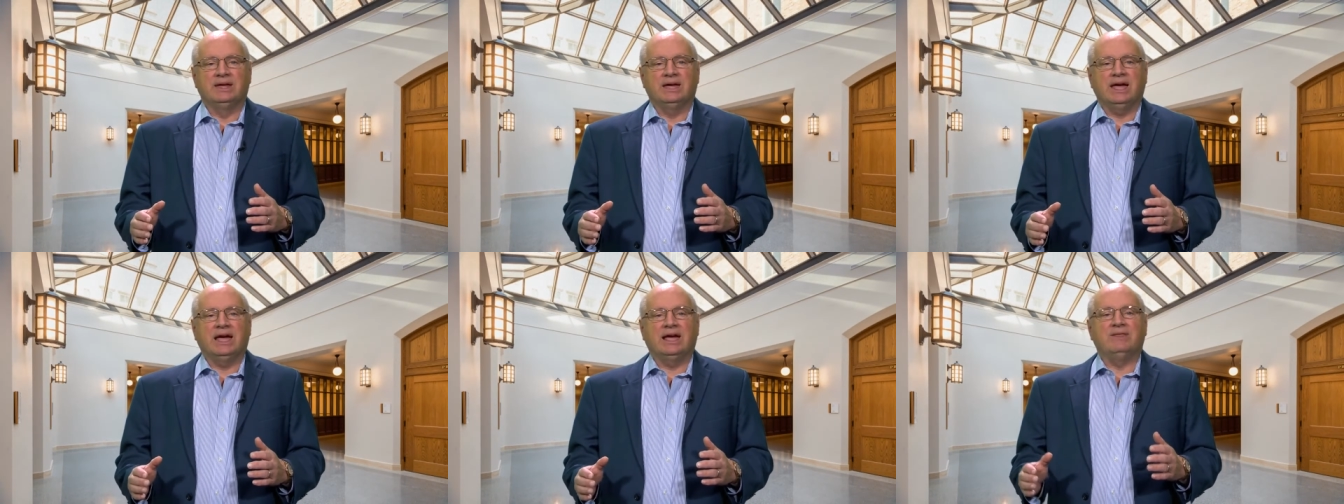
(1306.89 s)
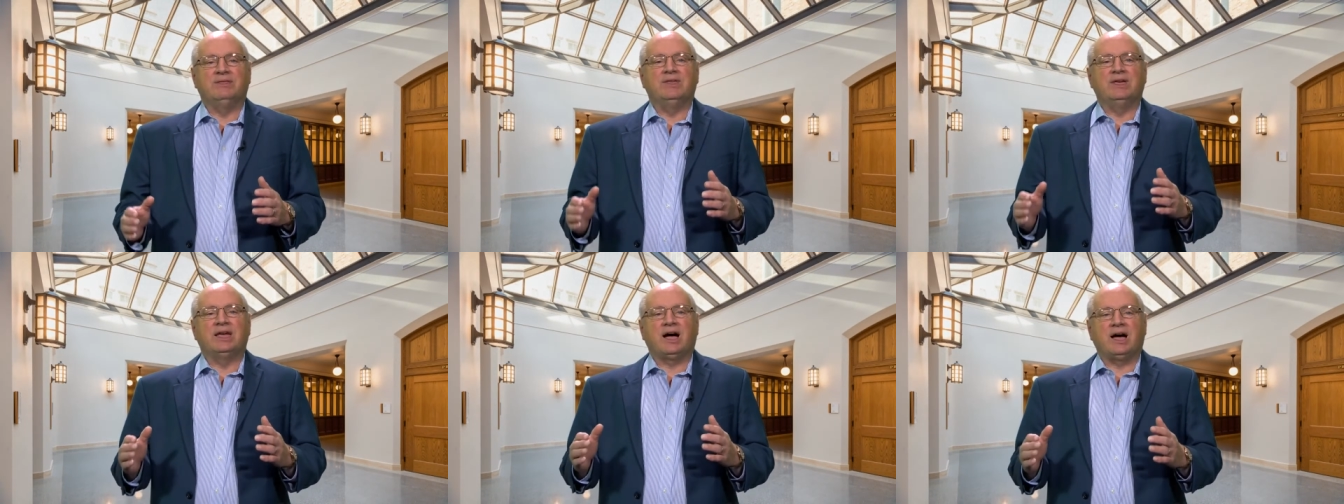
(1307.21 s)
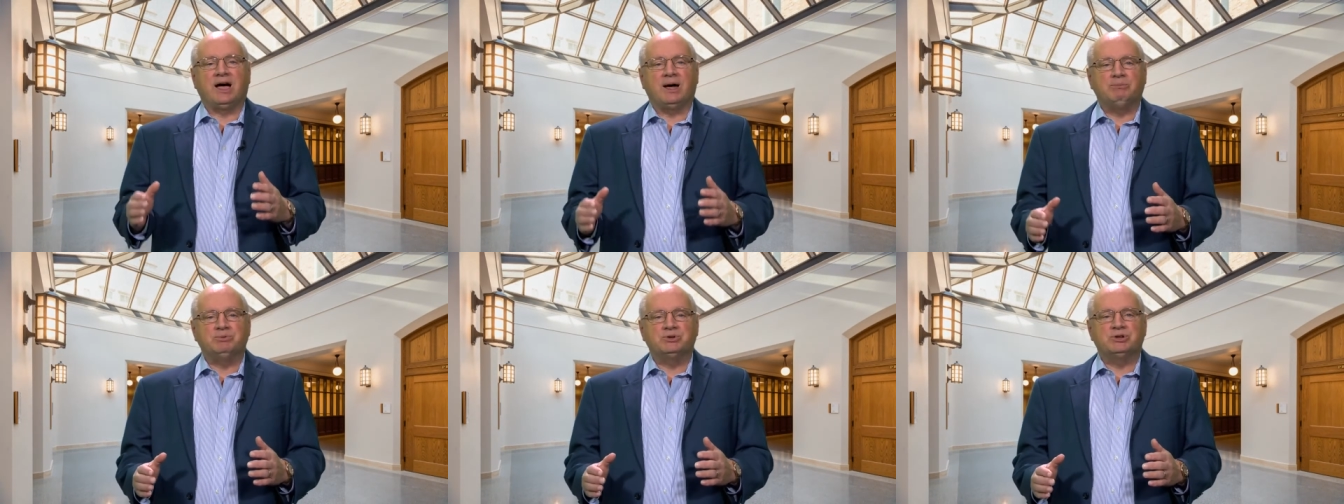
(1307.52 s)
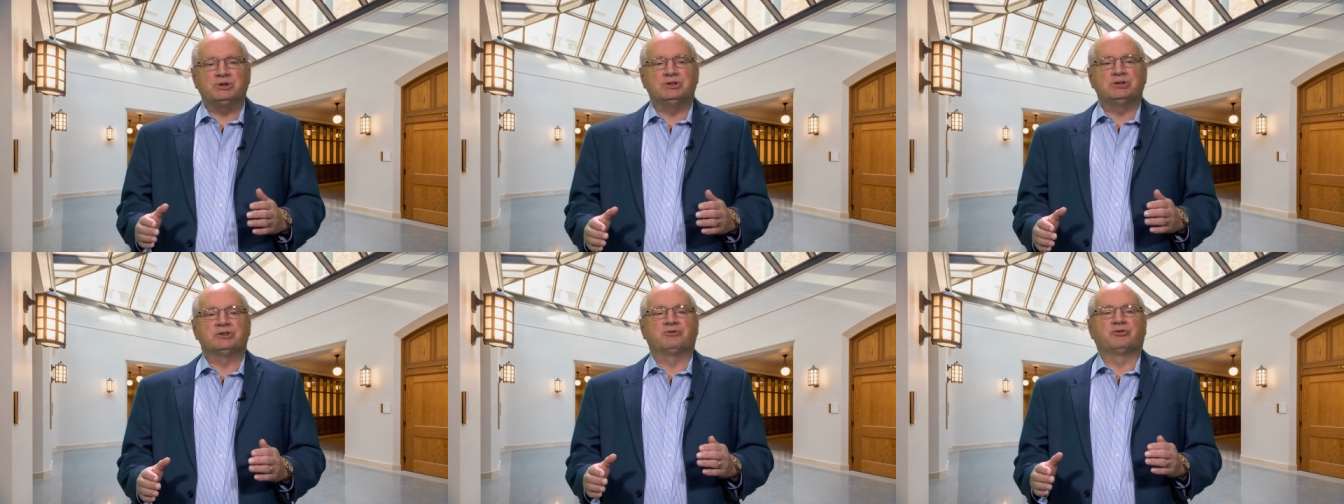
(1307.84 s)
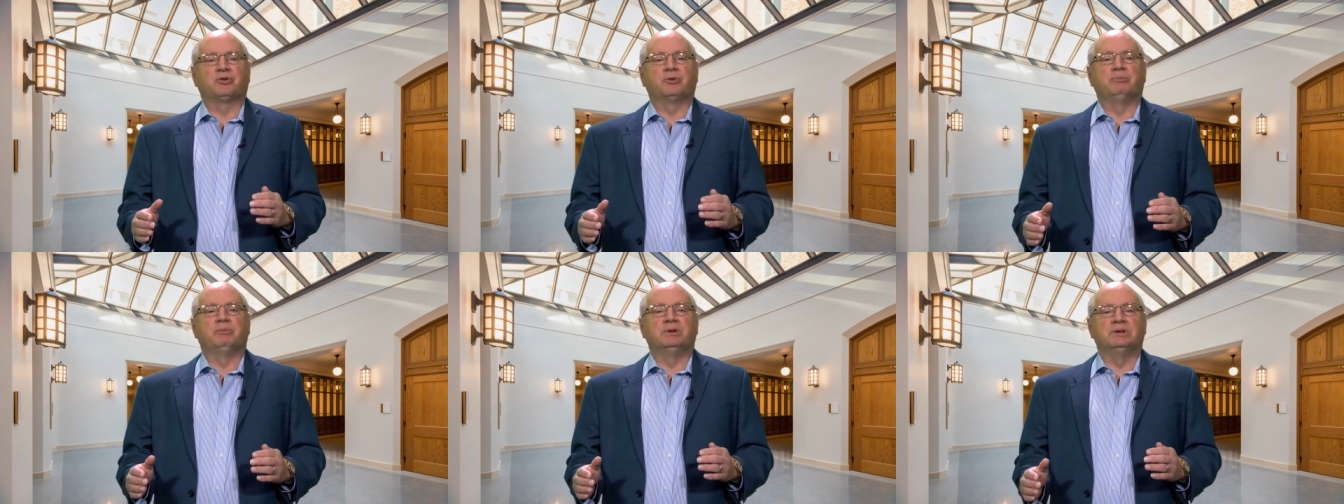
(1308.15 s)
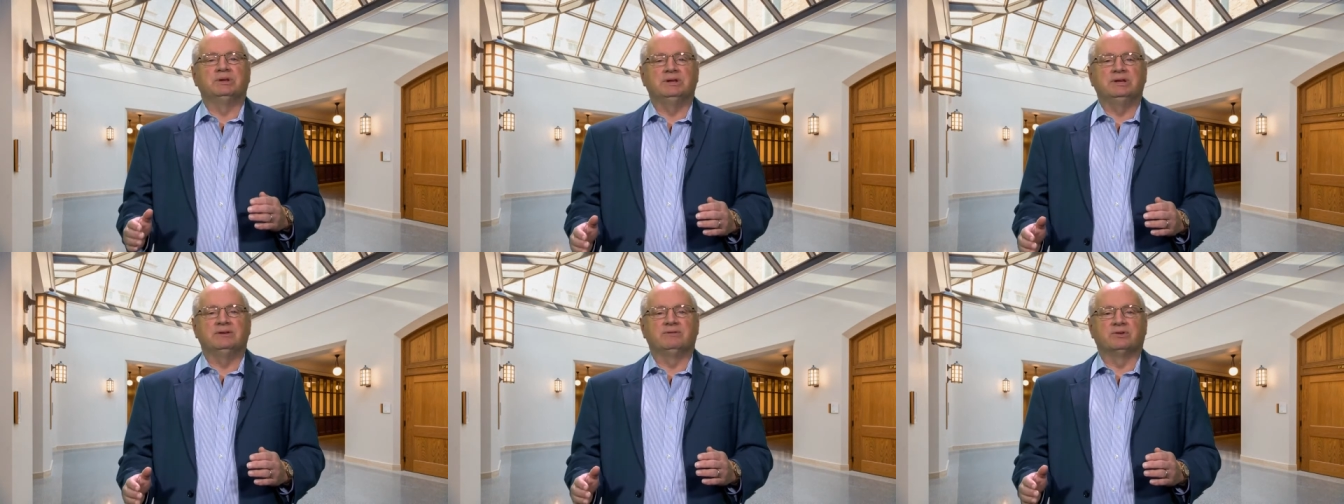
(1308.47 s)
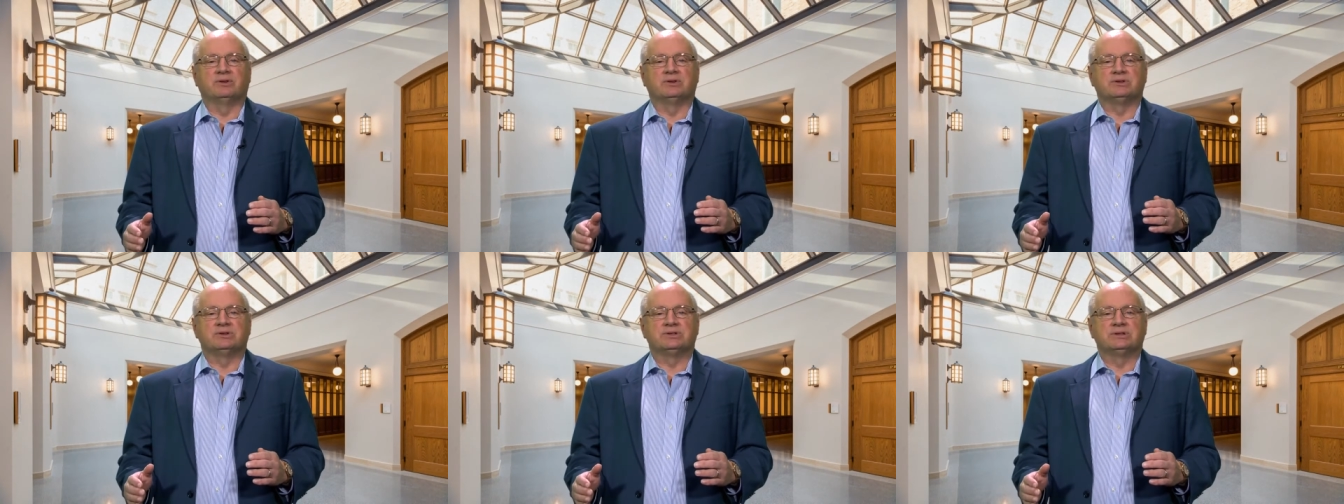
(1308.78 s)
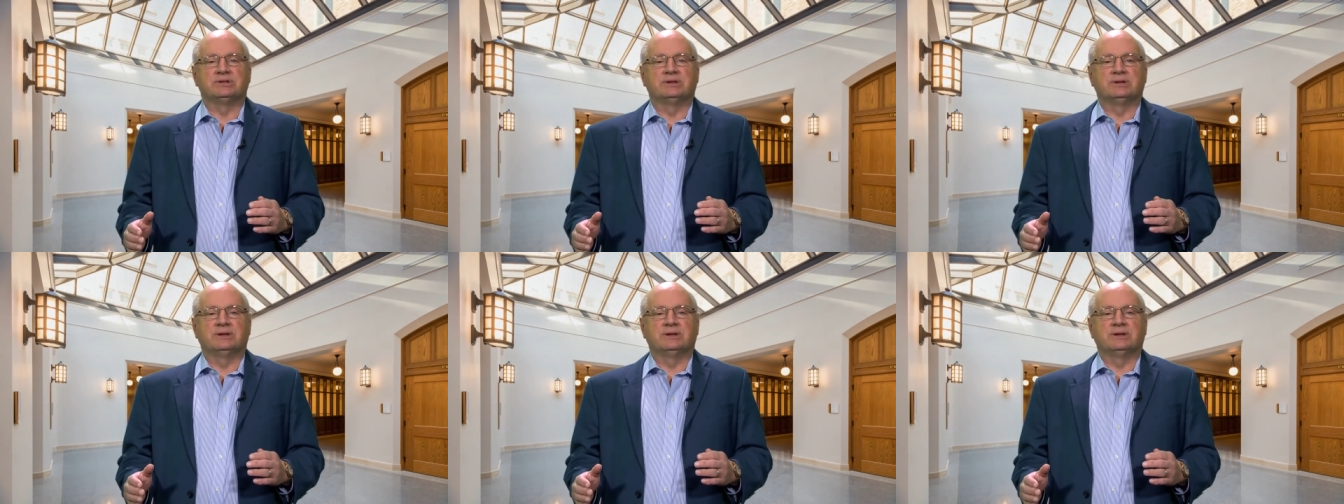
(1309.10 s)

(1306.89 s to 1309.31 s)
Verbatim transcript: and the options for believers